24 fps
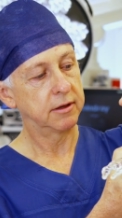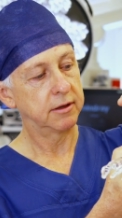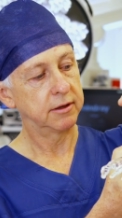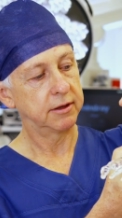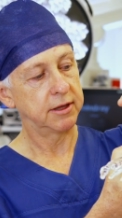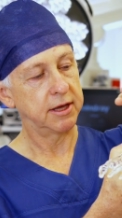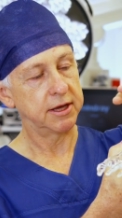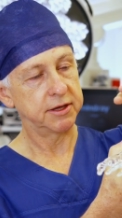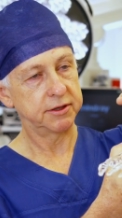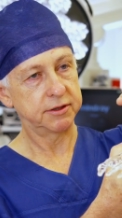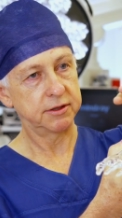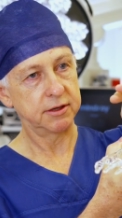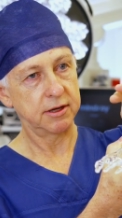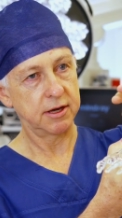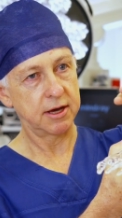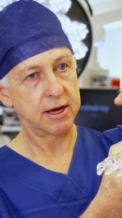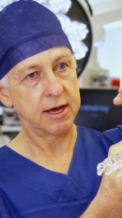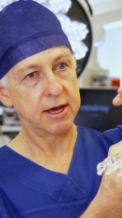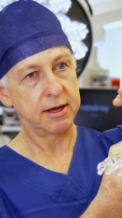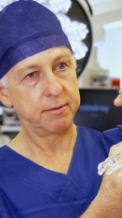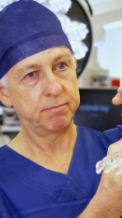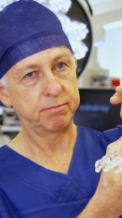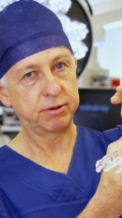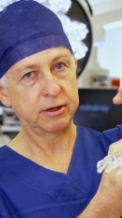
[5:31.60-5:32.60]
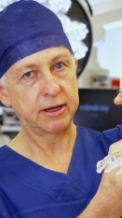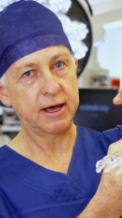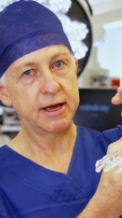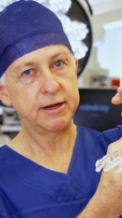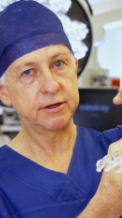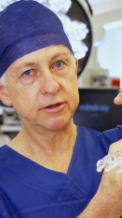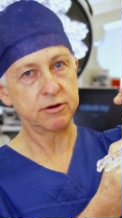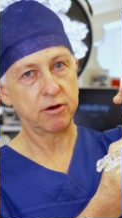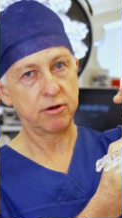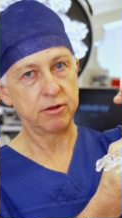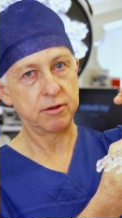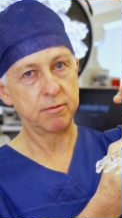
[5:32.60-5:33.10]
there's a
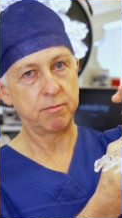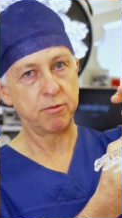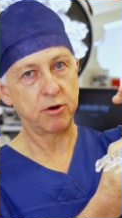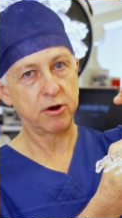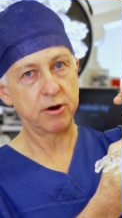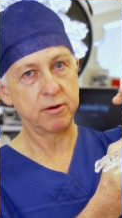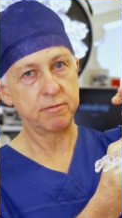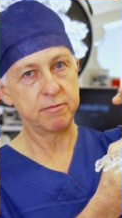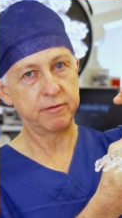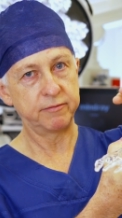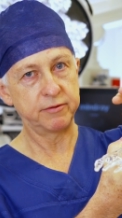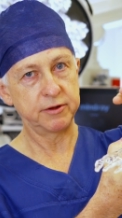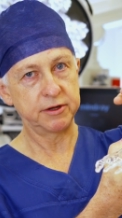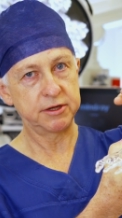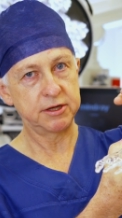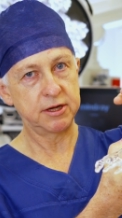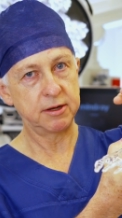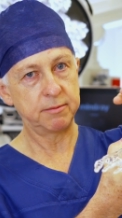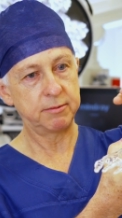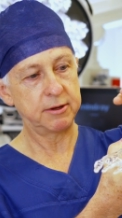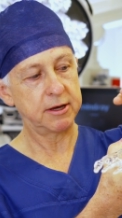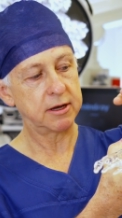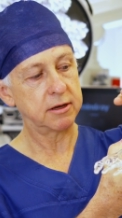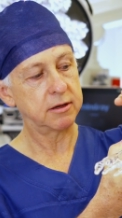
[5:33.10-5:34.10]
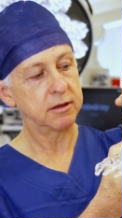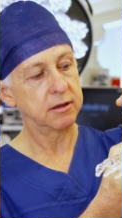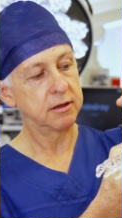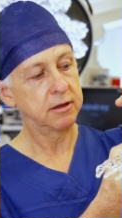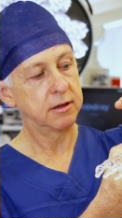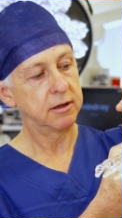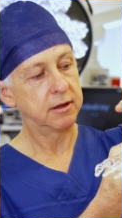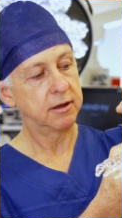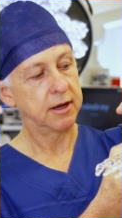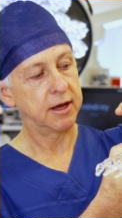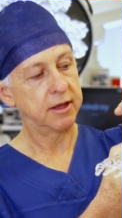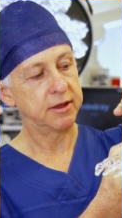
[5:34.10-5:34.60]
plate on the bottom of the tibia,
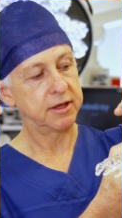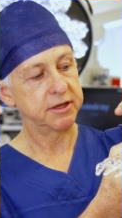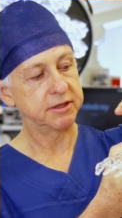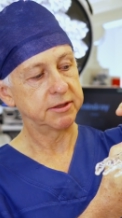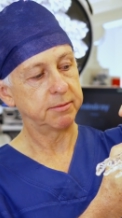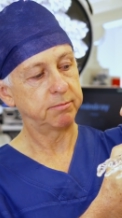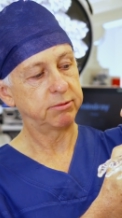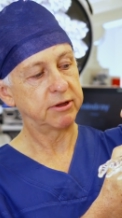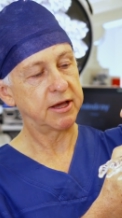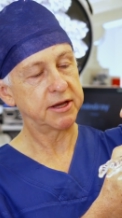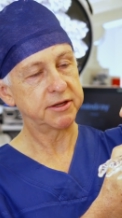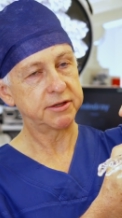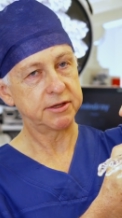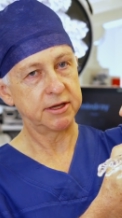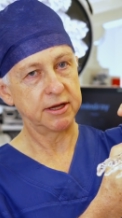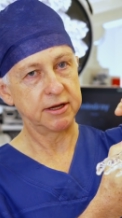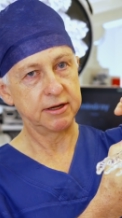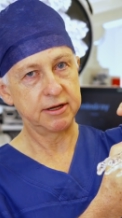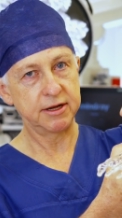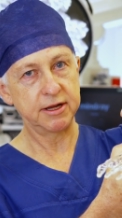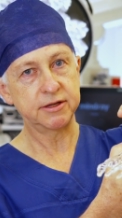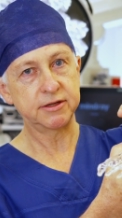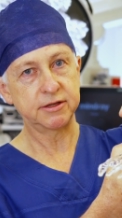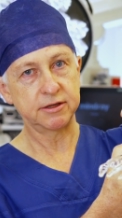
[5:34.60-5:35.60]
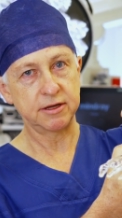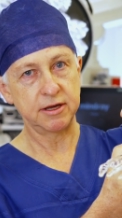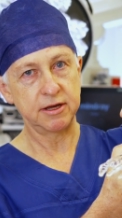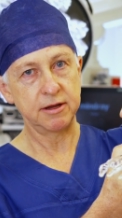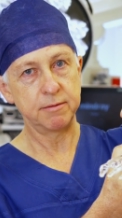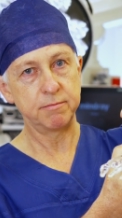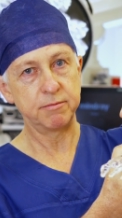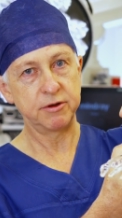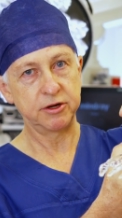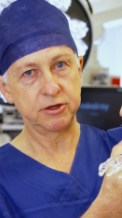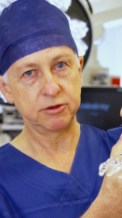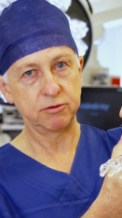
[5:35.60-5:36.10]
and there's a plastic disc
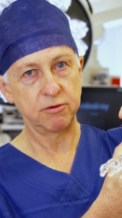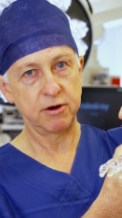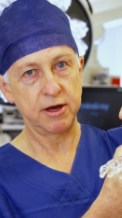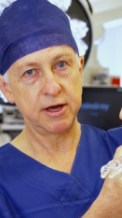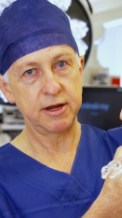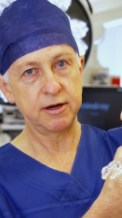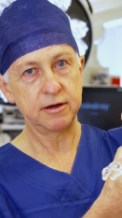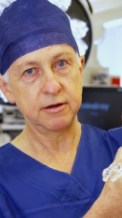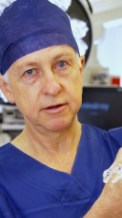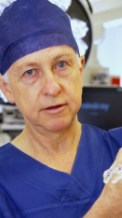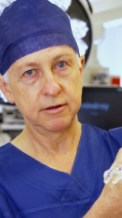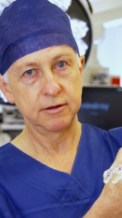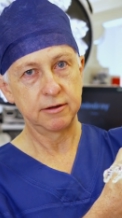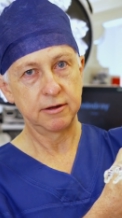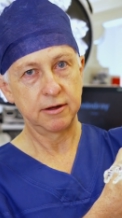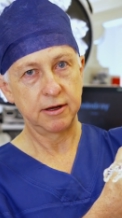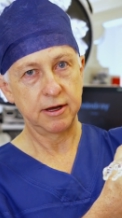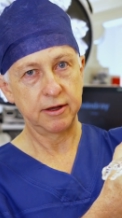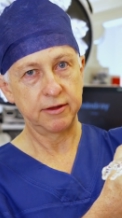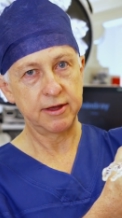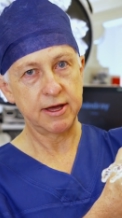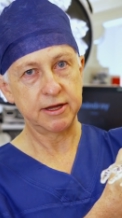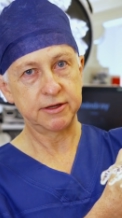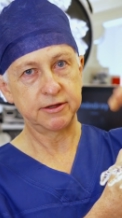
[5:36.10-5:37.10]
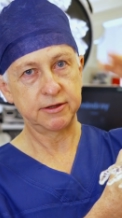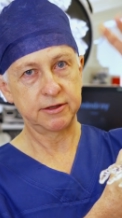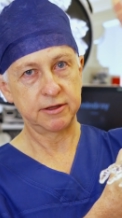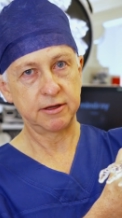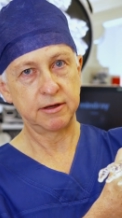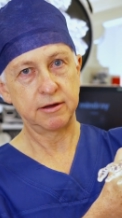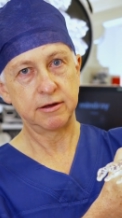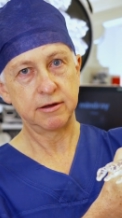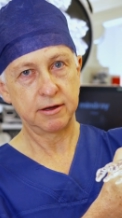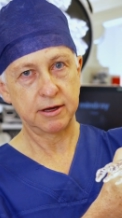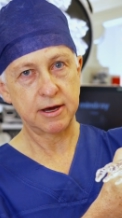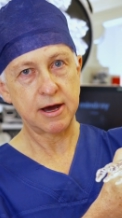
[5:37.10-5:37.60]
in between, and that's
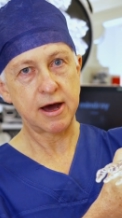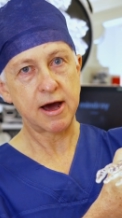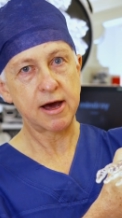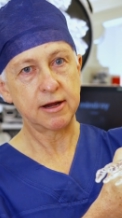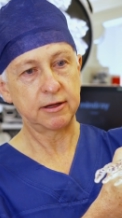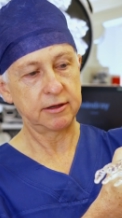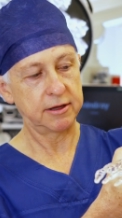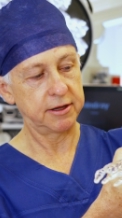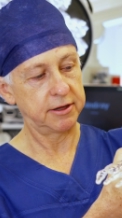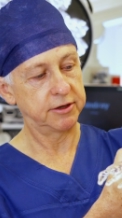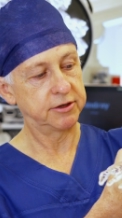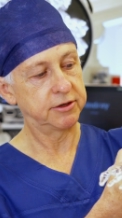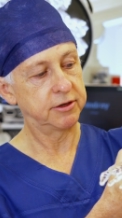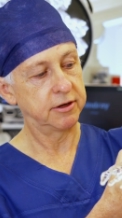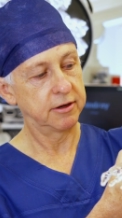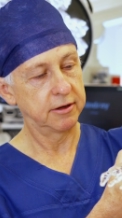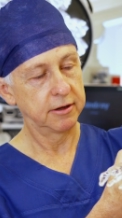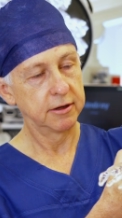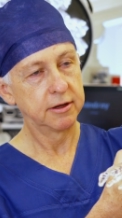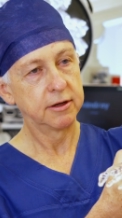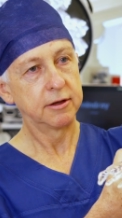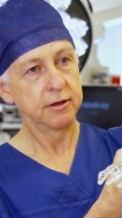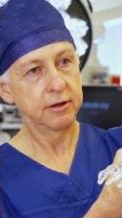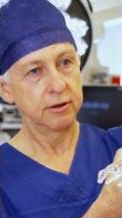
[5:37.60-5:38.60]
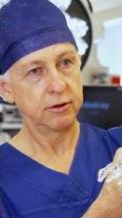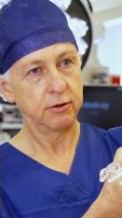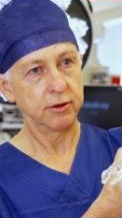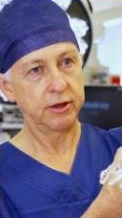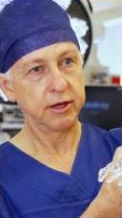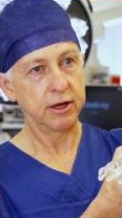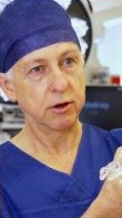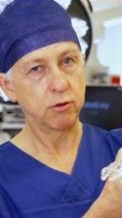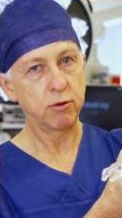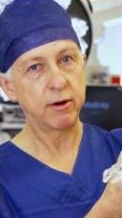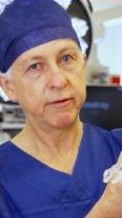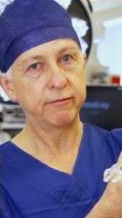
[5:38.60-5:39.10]
the cartilage, or
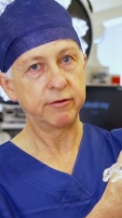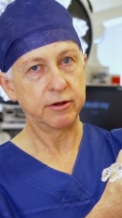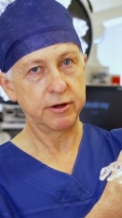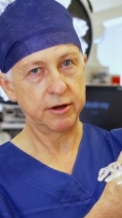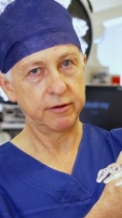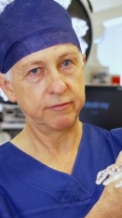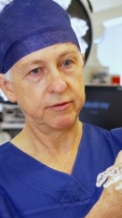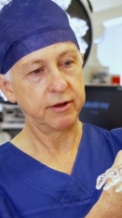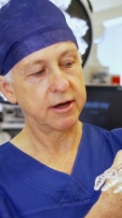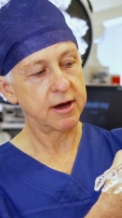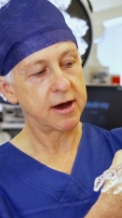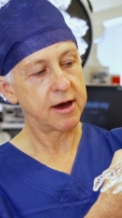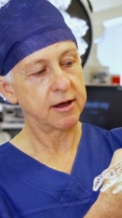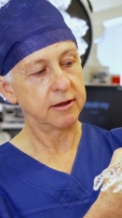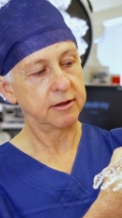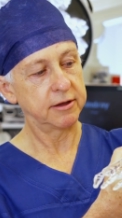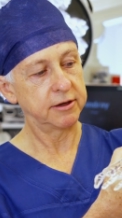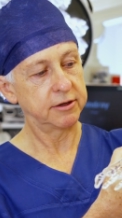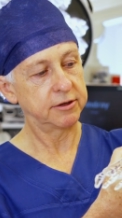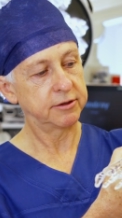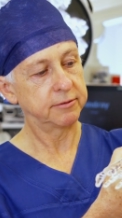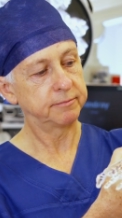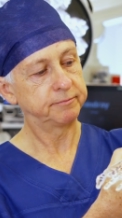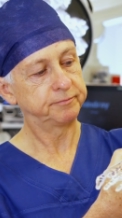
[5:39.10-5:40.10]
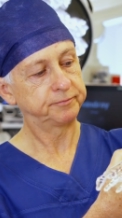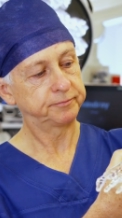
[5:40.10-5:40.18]
the equivalent of the cartilage.